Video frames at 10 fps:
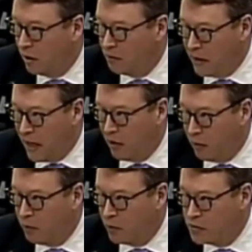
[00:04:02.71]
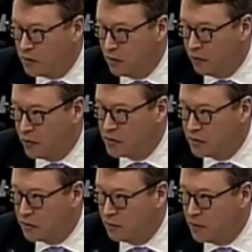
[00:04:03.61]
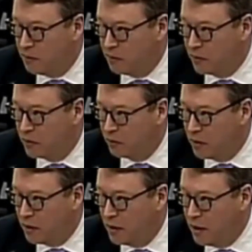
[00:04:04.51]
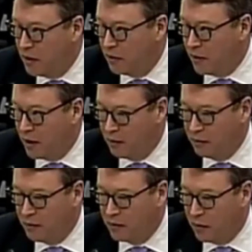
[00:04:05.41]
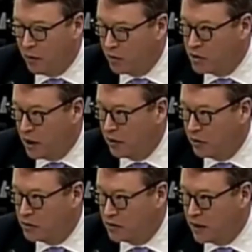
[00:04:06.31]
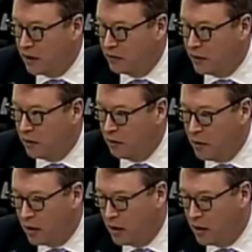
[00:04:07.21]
Now, almost universally, people agree that there are challenges out there,